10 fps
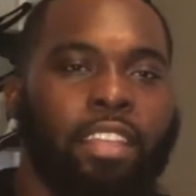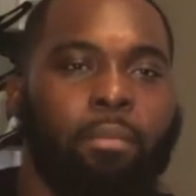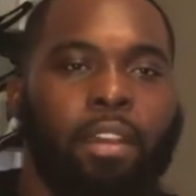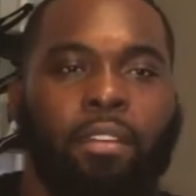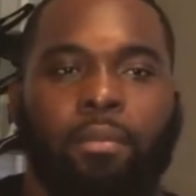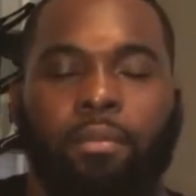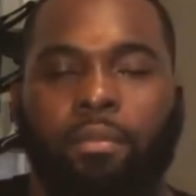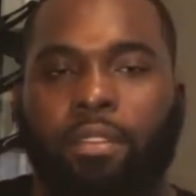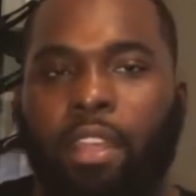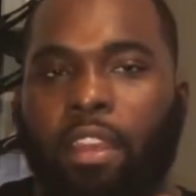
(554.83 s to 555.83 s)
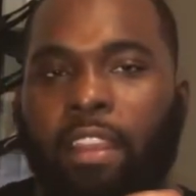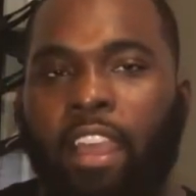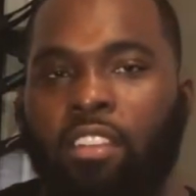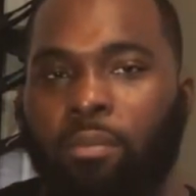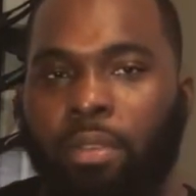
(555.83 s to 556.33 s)
say about the
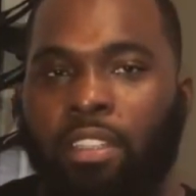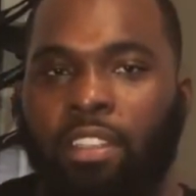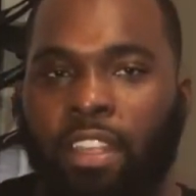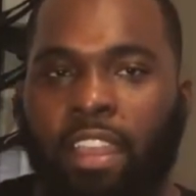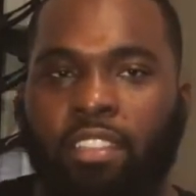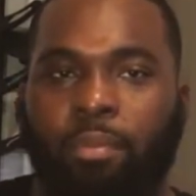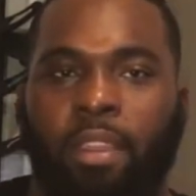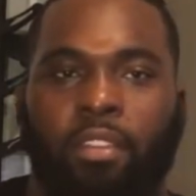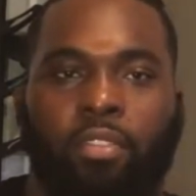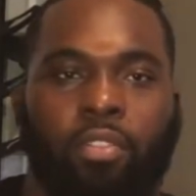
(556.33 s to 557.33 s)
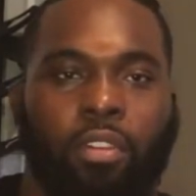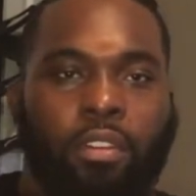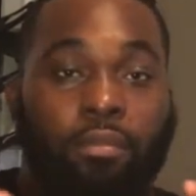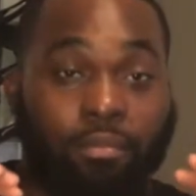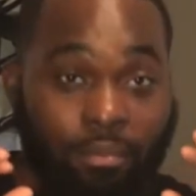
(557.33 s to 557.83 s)
accountability aspect, or
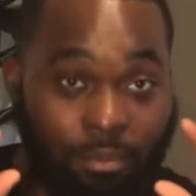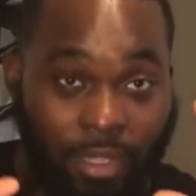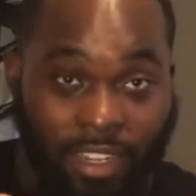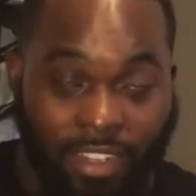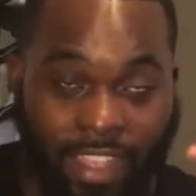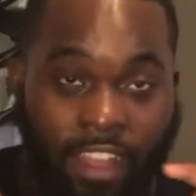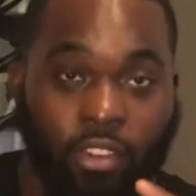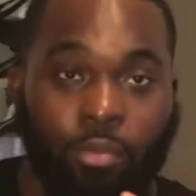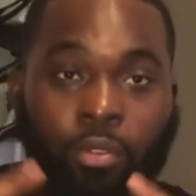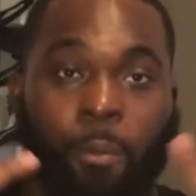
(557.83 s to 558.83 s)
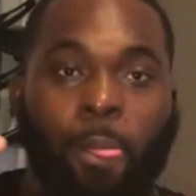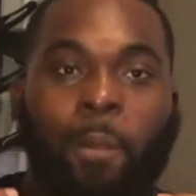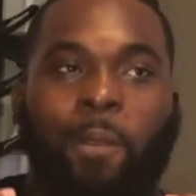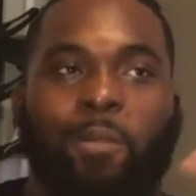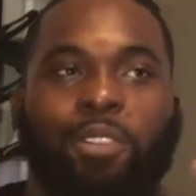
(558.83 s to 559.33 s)
being accountable,
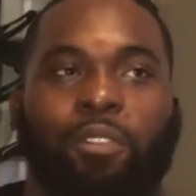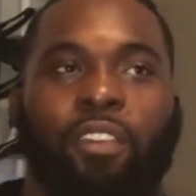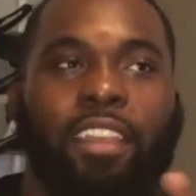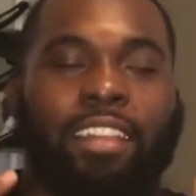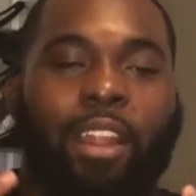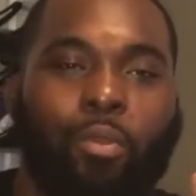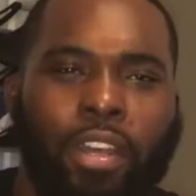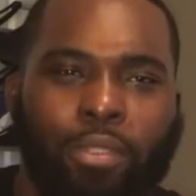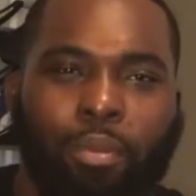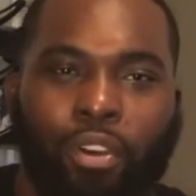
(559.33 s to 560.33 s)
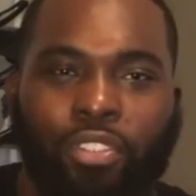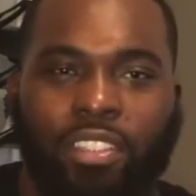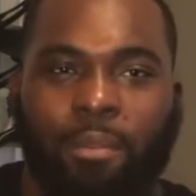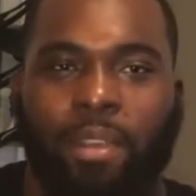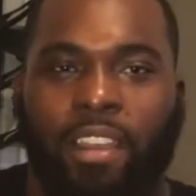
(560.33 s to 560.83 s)
was the fact that I was posting